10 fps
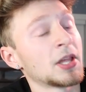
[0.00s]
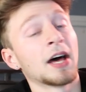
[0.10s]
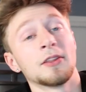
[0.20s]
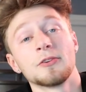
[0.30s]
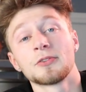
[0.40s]
But
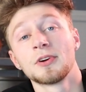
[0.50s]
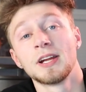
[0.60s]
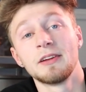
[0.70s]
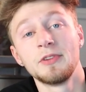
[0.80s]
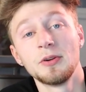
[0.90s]
yeah, those are,
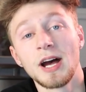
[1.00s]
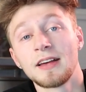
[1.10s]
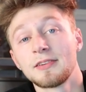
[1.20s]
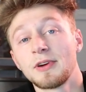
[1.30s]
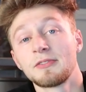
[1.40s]
if you
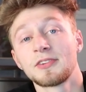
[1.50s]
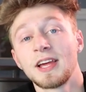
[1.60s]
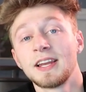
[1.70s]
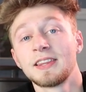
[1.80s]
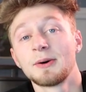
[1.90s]
guys have ever
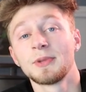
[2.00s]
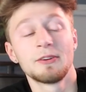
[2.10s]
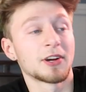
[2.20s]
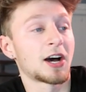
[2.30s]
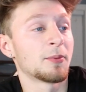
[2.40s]
skated them,
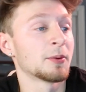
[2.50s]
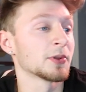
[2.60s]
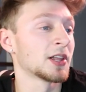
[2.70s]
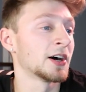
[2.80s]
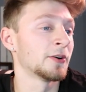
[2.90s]
leave a comment
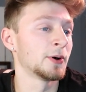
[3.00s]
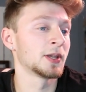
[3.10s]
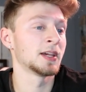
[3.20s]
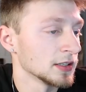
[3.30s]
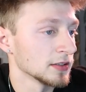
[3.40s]
below.
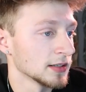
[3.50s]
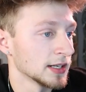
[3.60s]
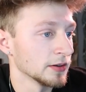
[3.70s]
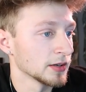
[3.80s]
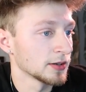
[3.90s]
All
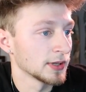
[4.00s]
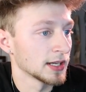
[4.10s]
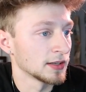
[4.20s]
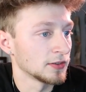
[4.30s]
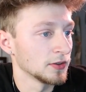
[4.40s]
right, what are we
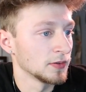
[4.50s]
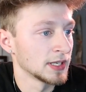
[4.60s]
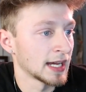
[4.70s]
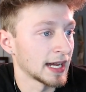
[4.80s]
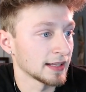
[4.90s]
gonna do
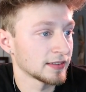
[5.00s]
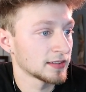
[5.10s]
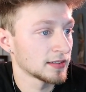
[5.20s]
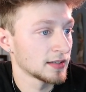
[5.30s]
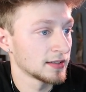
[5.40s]

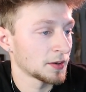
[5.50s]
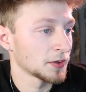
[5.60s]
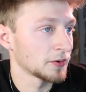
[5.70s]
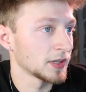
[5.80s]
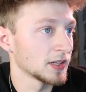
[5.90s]
next? How
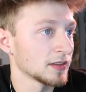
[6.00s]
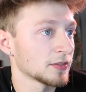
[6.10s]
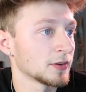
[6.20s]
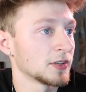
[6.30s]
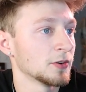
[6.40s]
about like
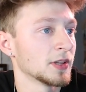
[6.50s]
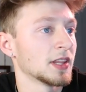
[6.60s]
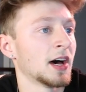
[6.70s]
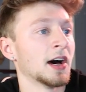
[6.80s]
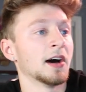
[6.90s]
this? We'll do with
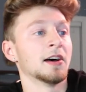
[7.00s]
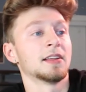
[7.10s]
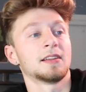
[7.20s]
the